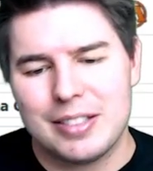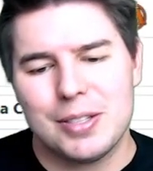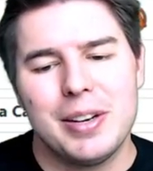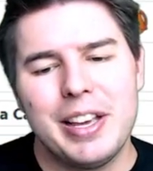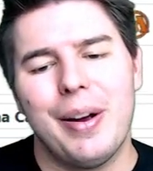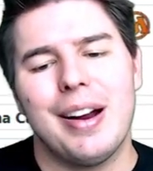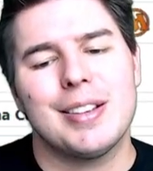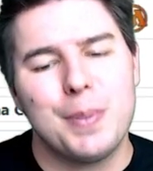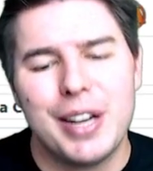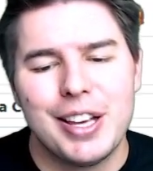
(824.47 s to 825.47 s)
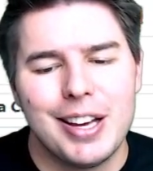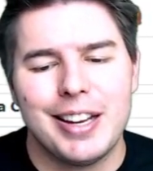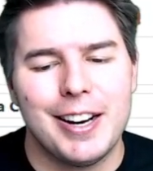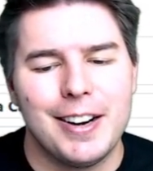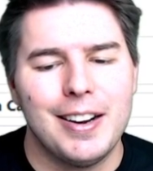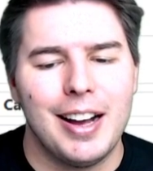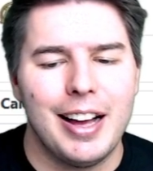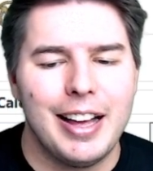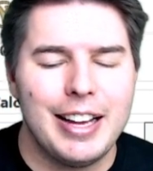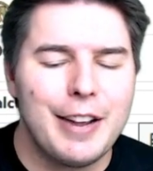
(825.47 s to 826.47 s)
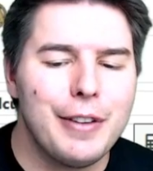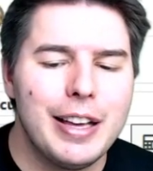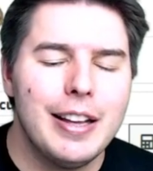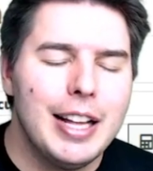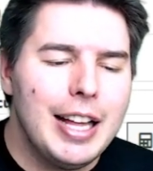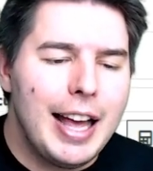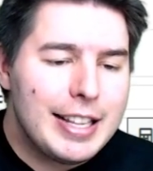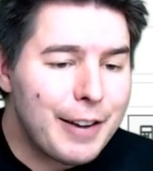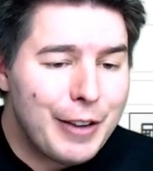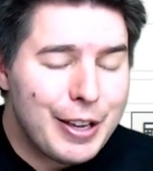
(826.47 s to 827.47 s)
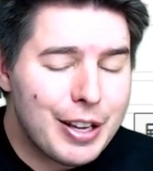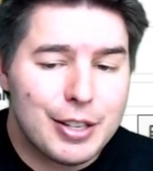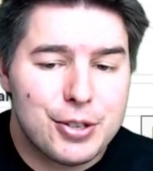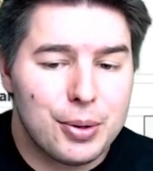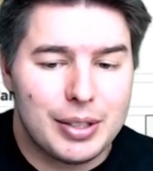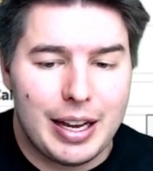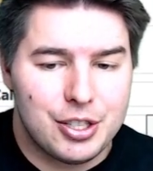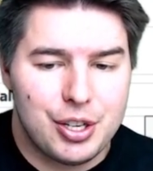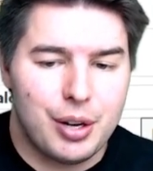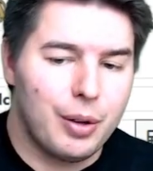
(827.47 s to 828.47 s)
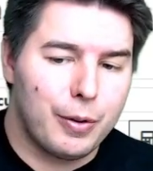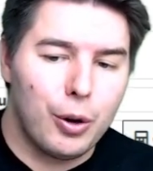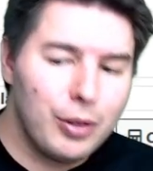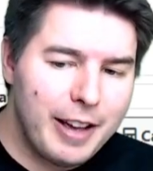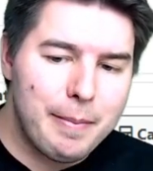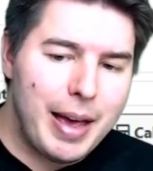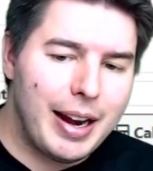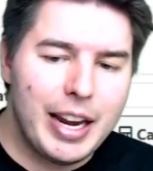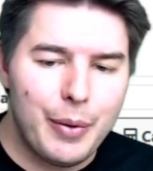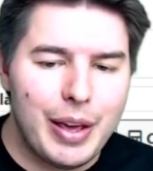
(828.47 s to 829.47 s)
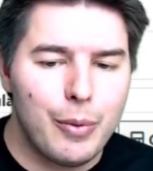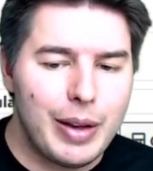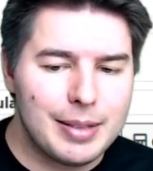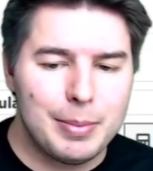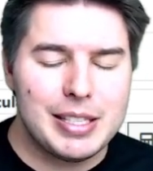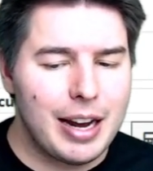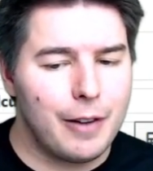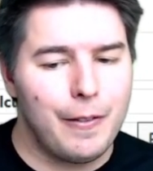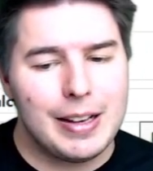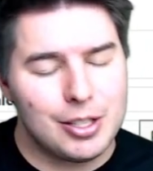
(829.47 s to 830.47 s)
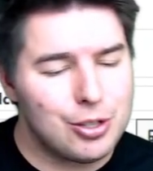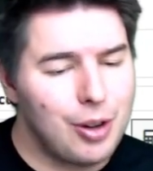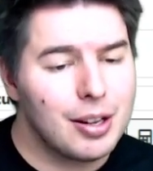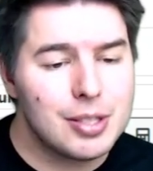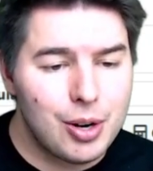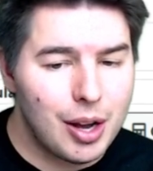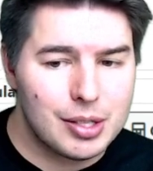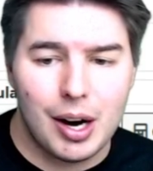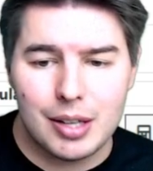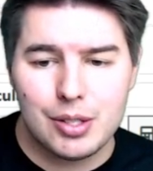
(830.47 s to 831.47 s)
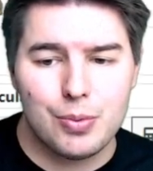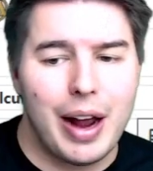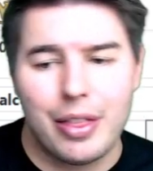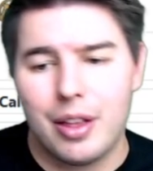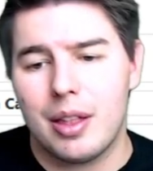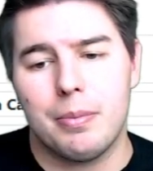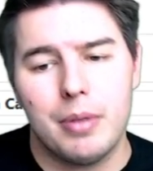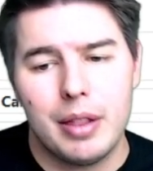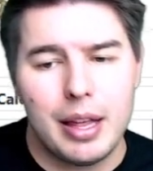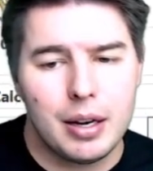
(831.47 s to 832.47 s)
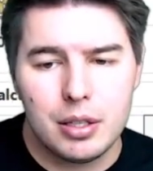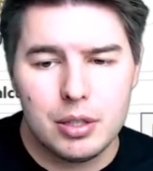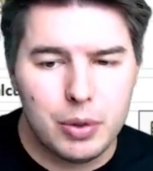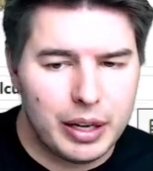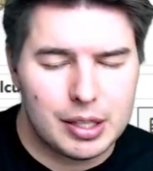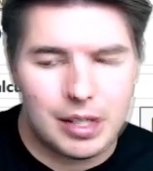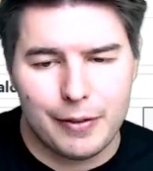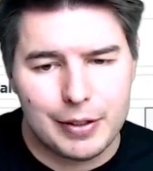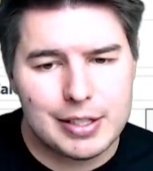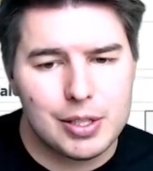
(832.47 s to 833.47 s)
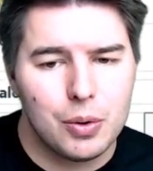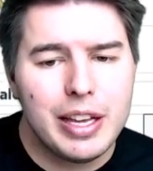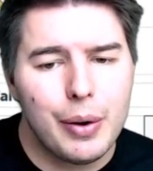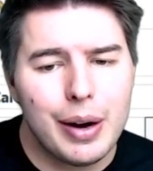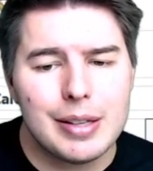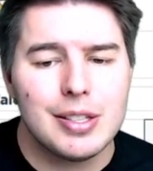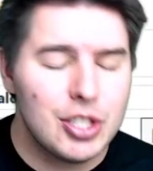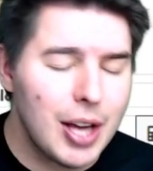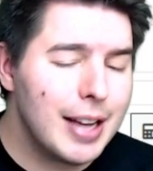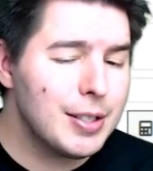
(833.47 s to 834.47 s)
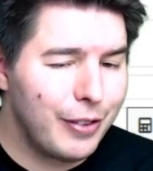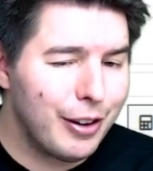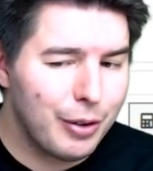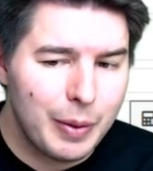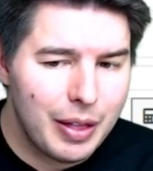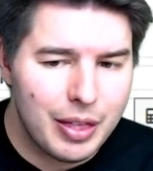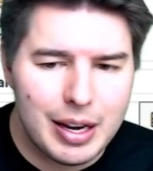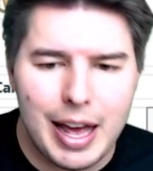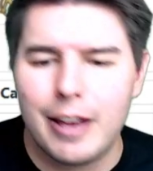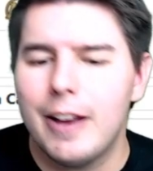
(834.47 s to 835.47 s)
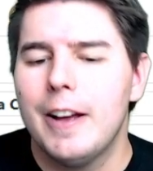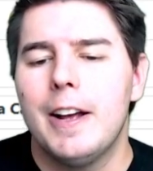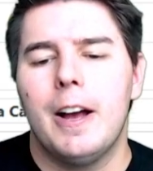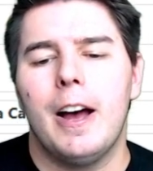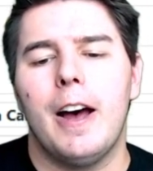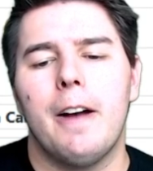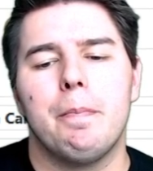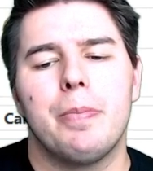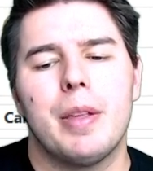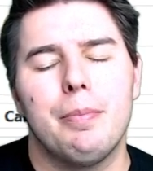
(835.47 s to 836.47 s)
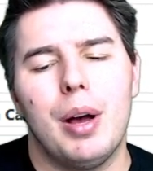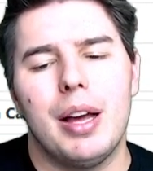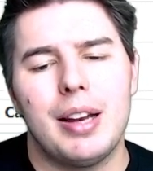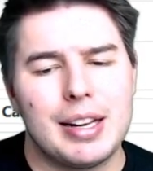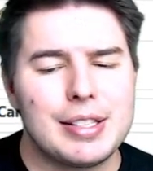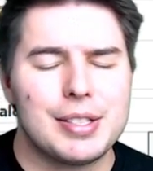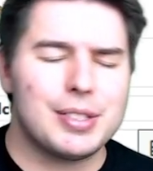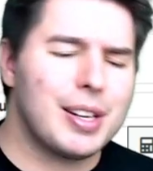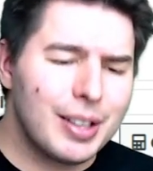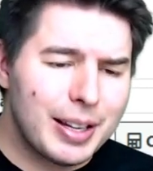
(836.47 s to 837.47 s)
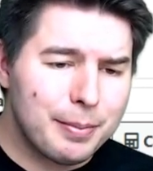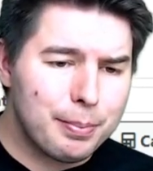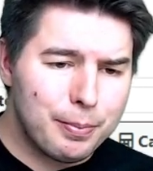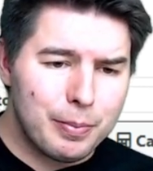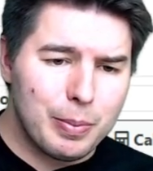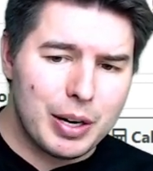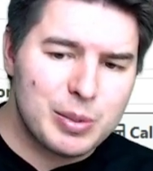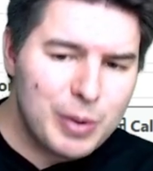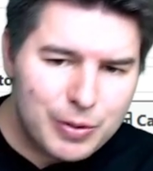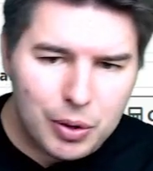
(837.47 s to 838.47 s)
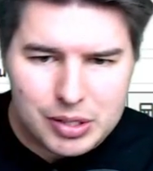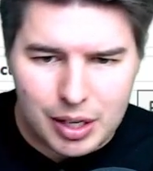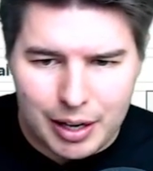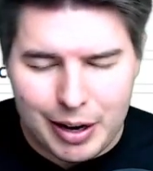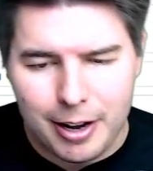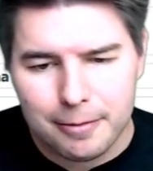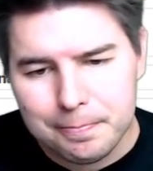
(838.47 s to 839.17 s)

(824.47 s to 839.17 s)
So Nico Eris, pretty good here. It's definitely a good control deck in general. If we're holding up mana anyway, we can be sacrificing shards to draw us cards rather than doing other stuff with it. So Nico Eris does fit really well in the deck, but not necessarily putting as much focus on it right now.